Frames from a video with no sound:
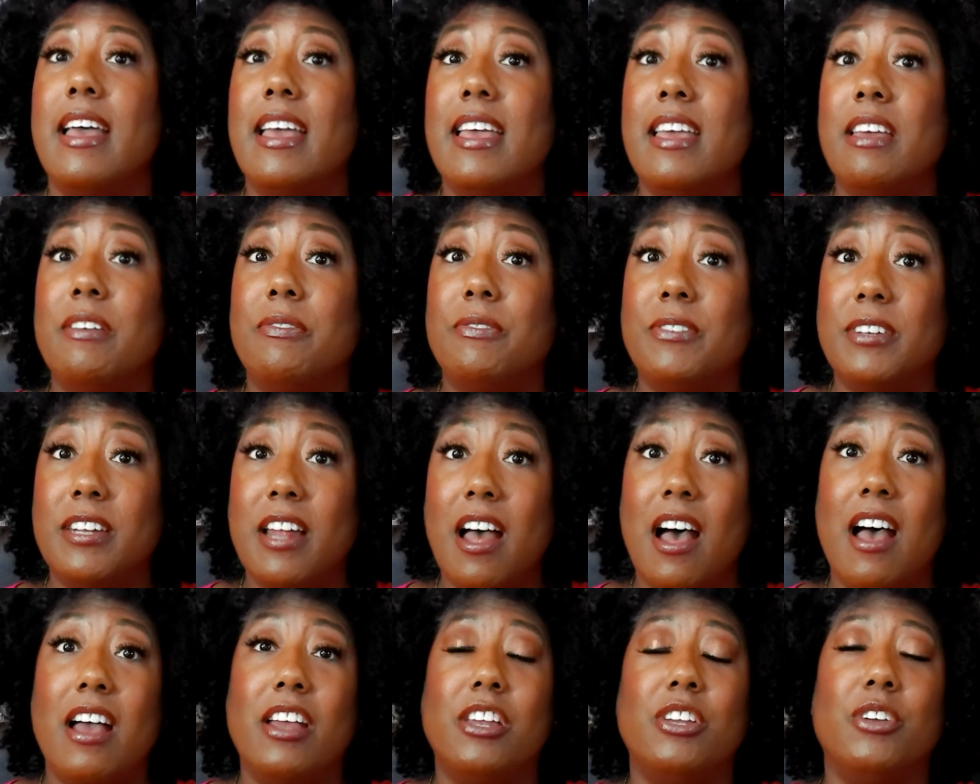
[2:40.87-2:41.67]
If
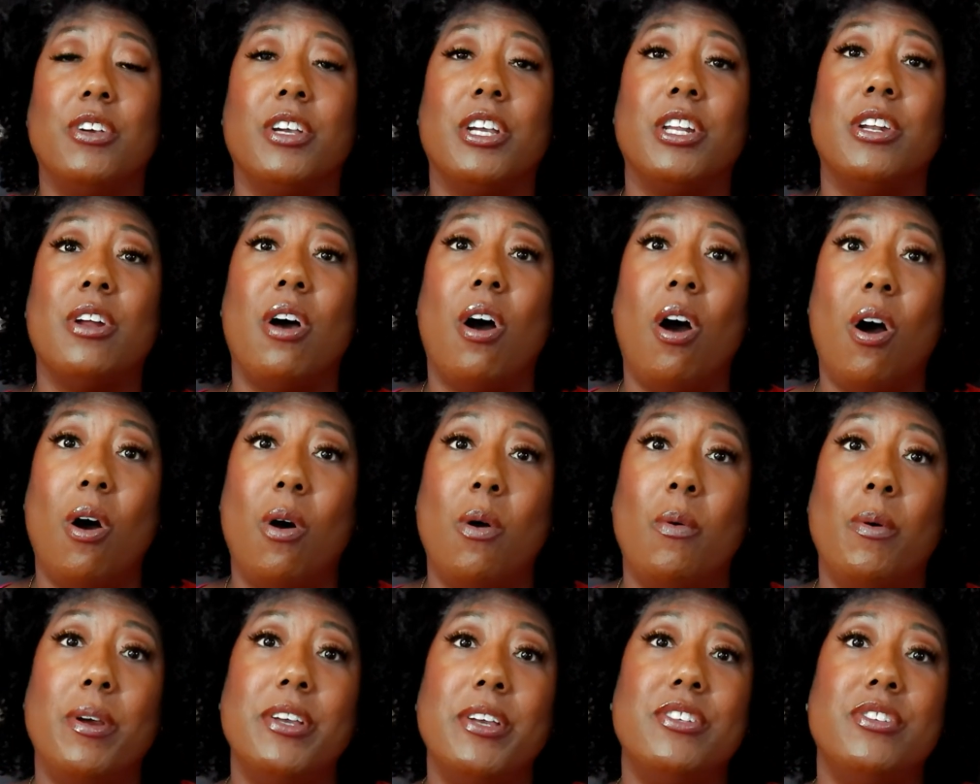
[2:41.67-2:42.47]
not, you can
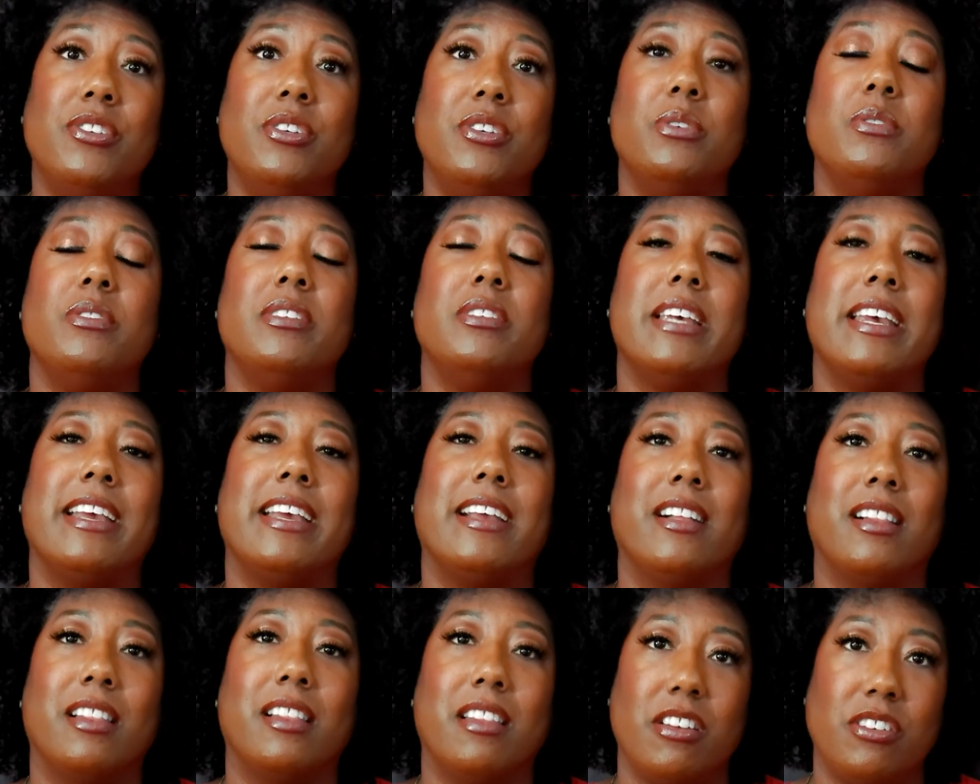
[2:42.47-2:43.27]
always use a
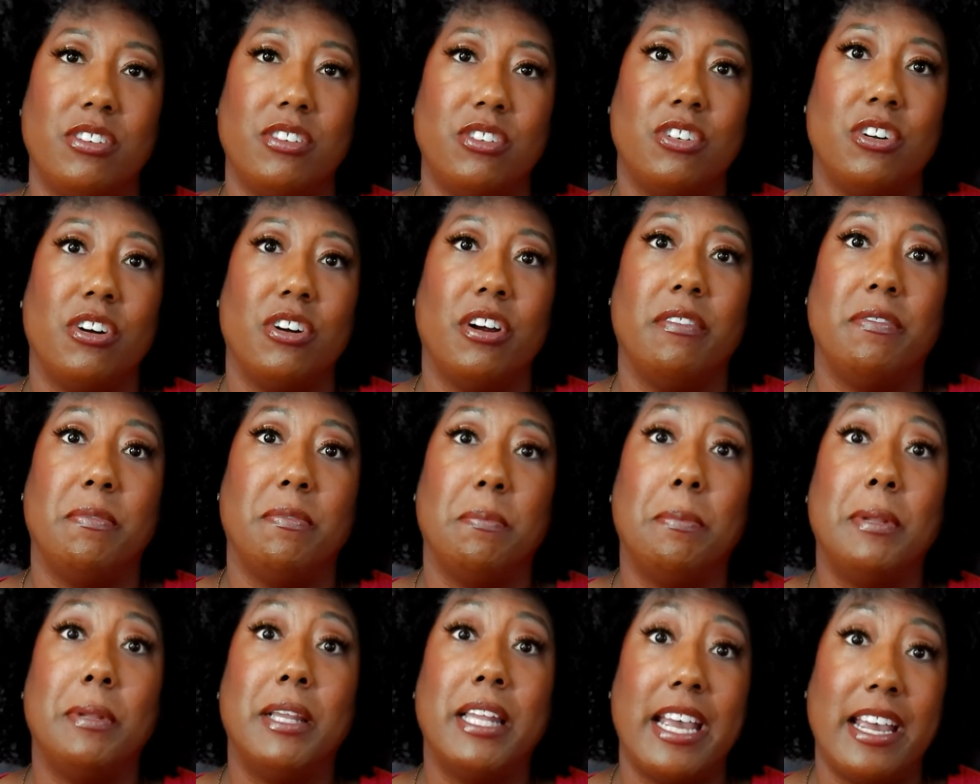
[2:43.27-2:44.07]
cluster of
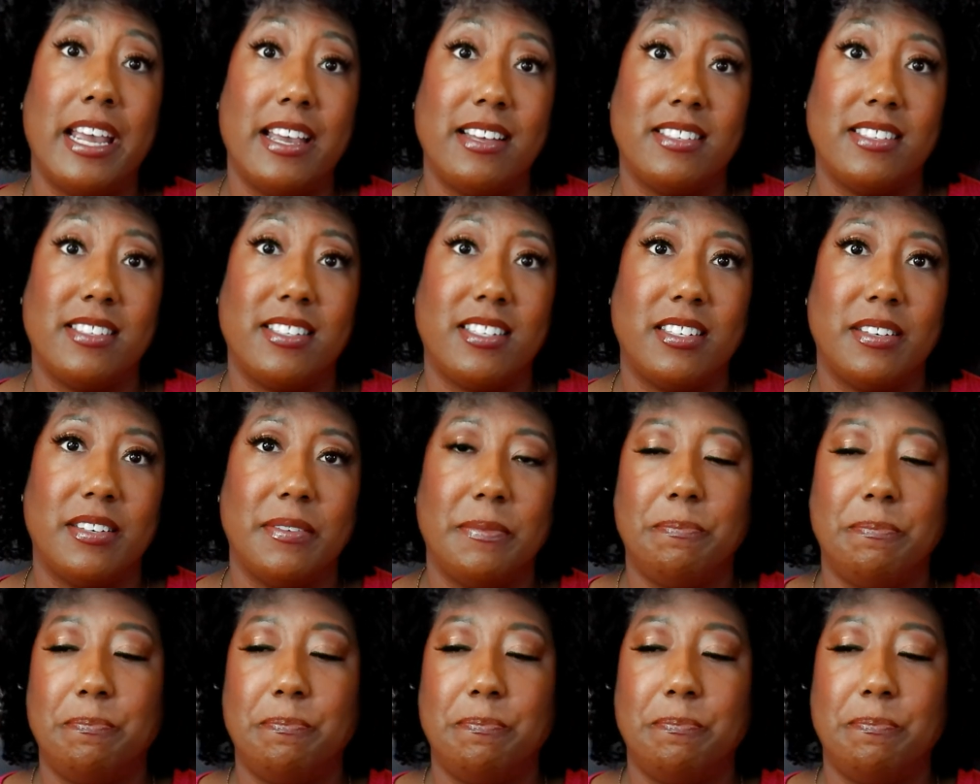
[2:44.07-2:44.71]
plants.